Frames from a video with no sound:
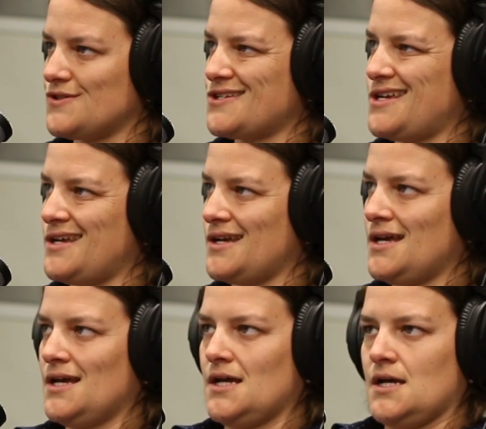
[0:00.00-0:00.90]
and seeing,
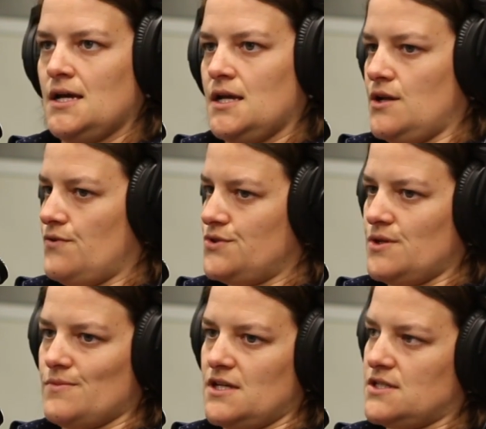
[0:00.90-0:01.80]
you know, there's
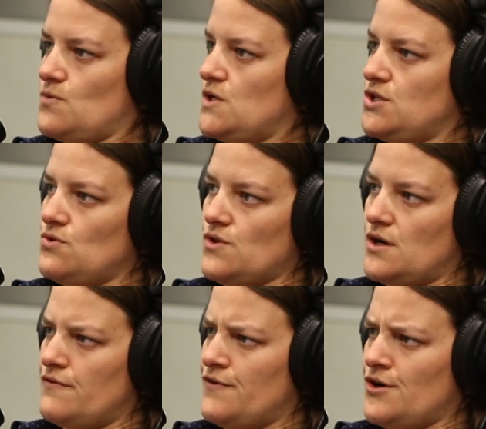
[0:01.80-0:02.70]
some things that we do that
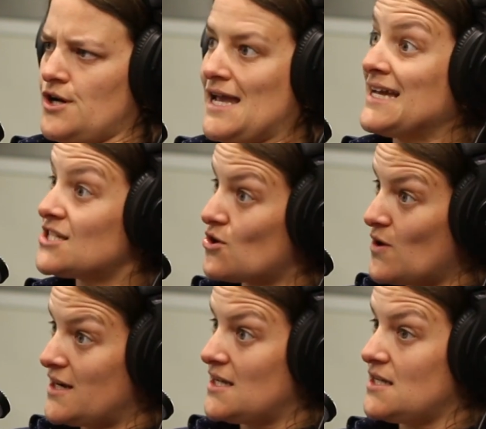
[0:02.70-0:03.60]
are very
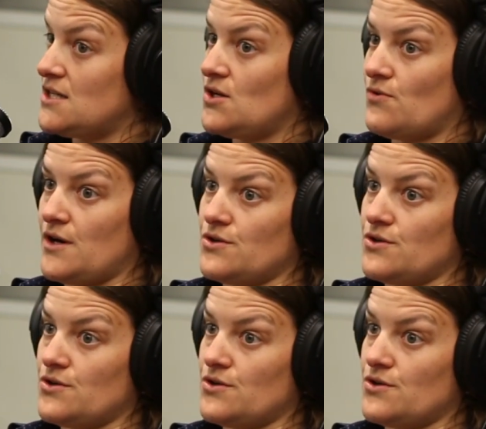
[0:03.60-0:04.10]
antiquated, right?